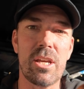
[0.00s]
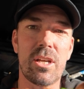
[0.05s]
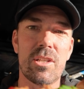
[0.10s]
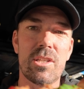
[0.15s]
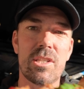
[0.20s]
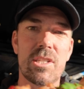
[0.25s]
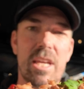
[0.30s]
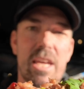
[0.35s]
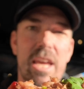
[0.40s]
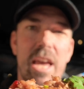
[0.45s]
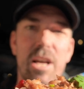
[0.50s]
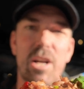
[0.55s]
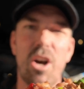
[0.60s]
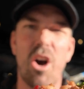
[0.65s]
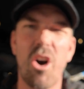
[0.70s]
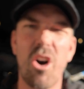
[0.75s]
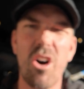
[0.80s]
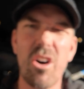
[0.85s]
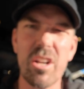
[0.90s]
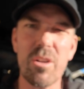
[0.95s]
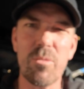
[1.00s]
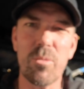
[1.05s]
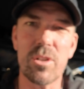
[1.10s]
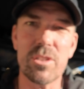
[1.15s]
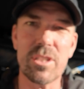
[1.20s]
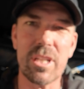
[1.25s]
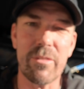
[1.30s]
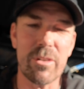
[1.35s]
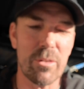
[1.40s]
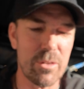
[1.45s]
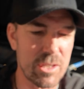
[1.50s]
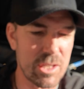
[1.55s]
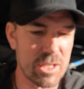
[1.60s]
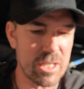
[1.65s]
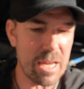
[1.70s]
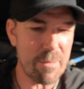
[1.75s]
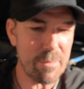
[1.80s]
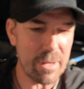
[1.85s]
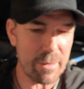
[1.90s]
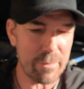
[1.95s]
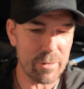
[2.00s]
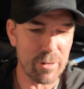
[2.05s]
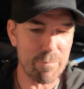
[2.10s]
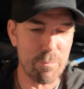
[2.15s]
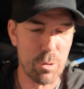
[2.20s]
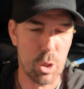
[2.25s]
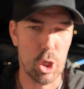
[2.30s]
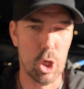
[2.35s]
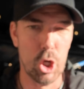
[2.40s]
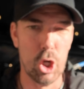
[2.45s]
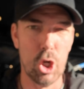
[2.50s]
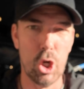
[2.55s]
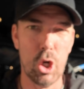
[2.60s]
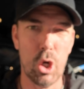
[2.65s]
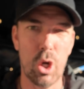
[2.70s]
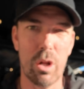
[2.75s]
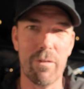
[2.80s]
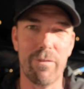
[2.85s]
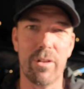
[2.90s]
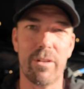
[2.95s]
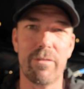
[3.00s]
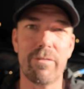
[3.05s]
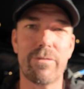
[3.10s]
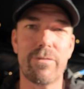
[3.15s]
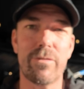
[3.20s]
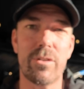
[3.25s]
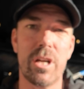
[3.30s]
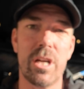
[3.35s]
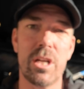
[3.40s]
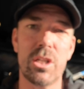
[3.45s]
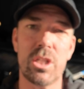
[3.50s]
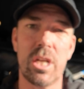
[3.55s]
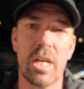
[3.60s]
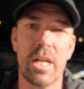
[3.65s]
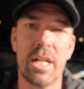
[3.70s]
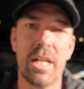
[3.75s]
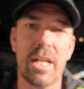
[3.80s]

You can see how hot it was coming, all the steam coming off. Beautiful and fresh.